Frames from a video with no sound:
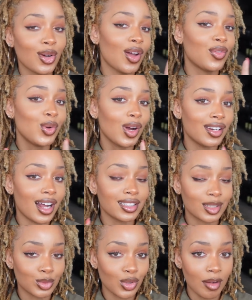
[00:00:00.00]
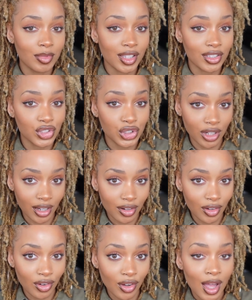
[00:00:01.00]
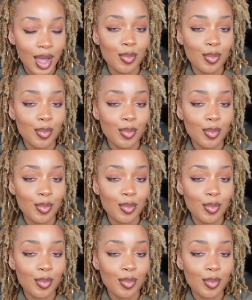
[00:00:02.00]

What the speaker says: if you are not subscribed to this channel,